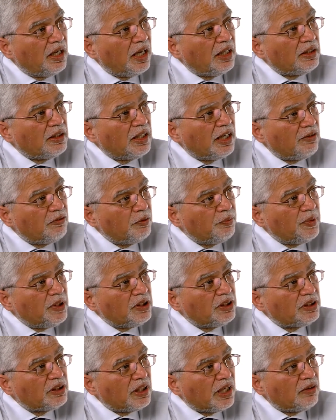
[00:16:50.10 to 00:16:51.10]
and
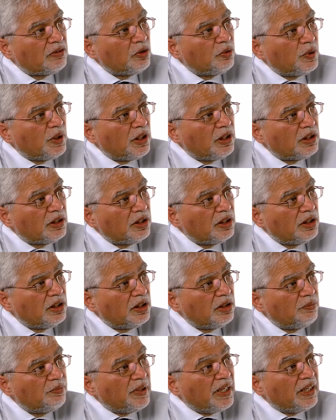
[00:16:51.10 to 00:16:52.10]
governments around the world
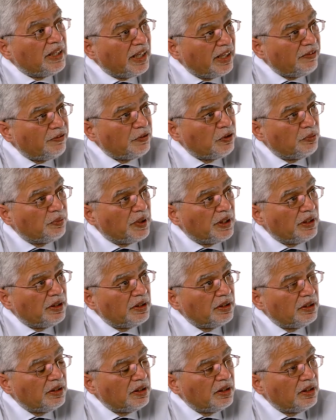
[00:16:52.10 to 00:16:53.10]
being deaf to me,
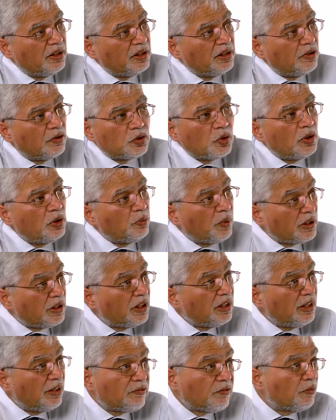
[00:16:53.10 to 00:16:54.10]
there's only one
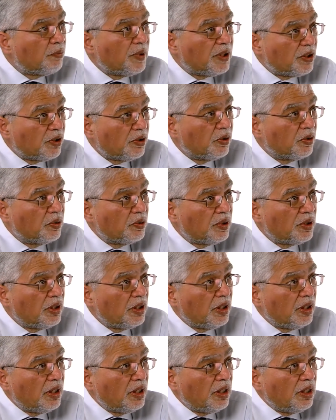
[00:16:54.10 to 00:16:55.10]
thing left for me to do.
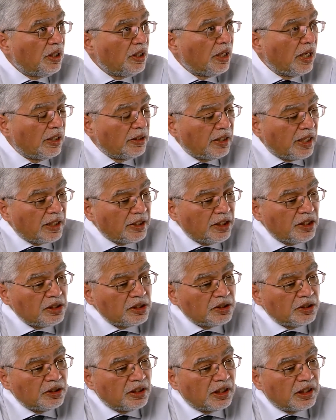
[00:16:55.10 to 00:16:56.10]
And that
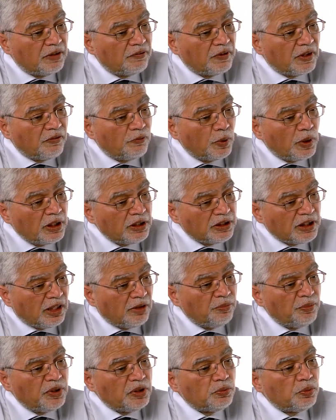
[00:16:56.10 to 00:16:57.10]
is that if the world's
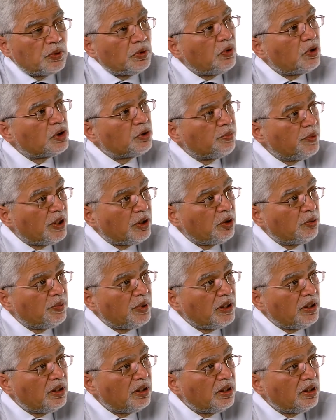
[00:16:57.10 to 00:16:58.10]
governments would not speak to
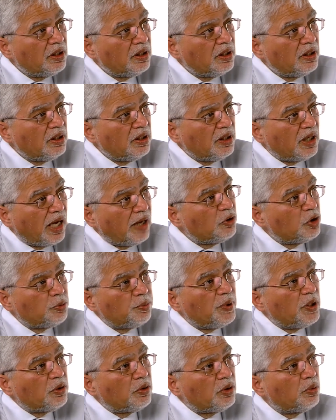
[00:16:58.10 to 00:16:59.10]
me, I would
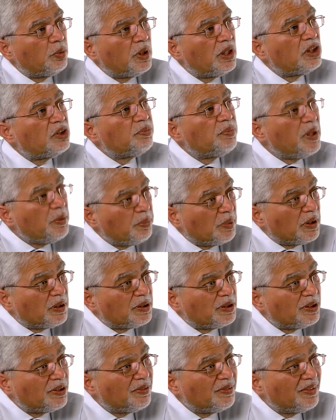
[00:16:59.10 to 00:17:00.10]
speak to the world's
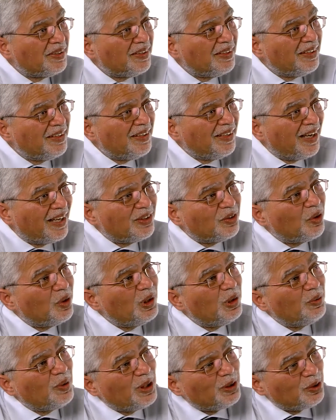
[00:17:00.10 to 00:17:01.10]
peoples. And the
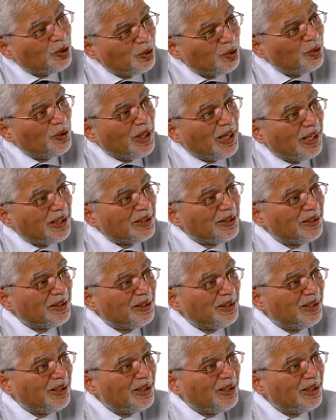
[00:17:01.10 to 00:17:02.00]
only way to do that